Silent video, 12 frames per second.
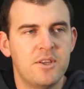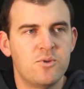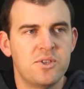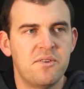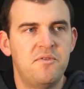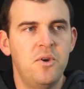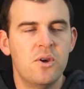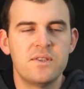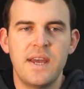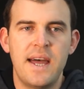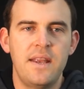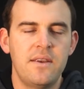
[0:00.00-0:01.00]
This was the
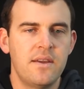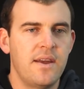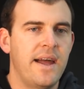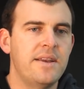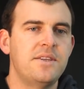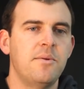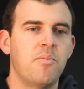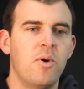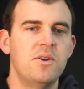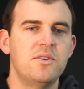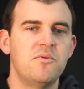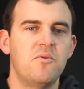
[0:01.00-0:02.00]
first hunt hunting
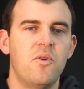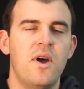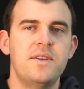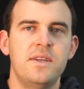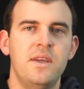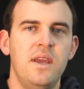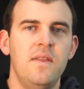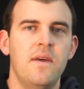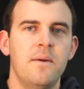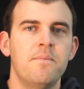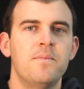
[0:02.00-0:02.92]
Print and Fly together.